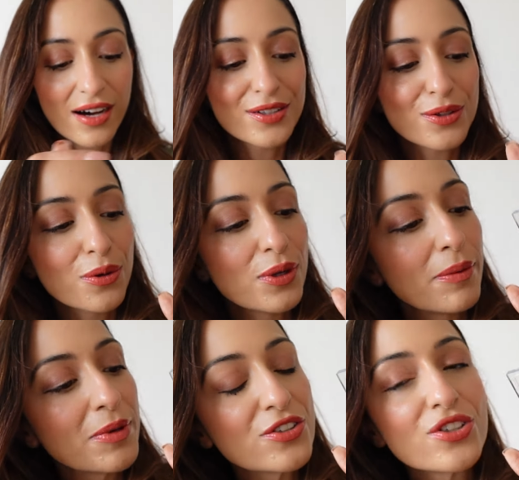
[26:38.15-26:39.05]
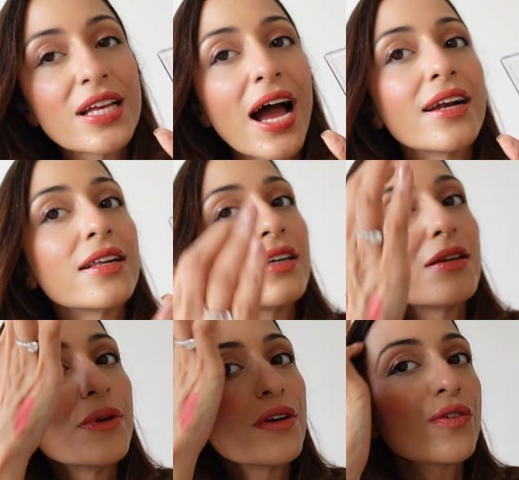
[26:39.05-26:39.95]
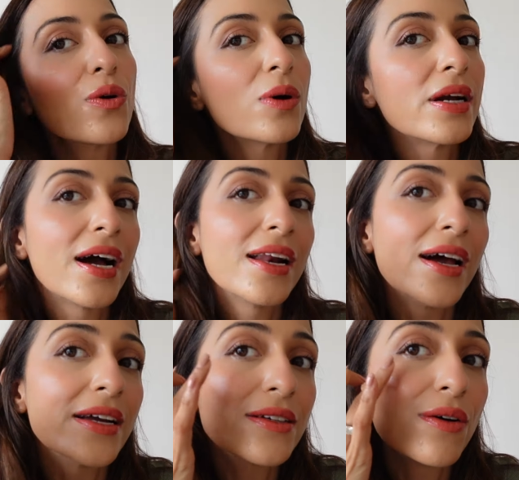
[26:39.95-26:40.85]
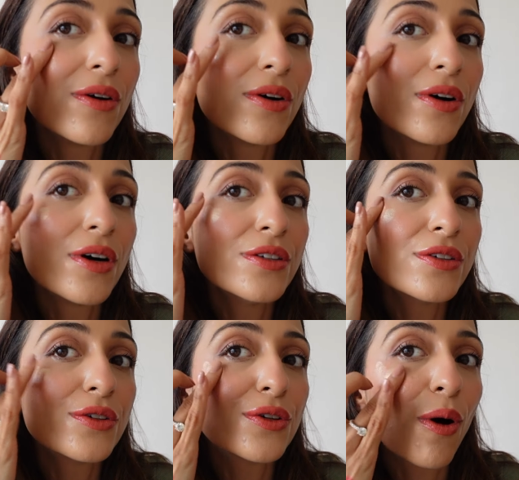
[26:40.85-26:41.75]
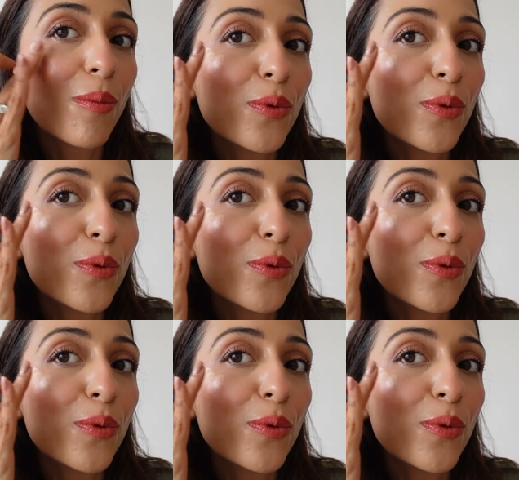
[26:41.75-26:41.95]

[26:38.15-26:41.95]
So let me just add a little bit of gold highlight on top.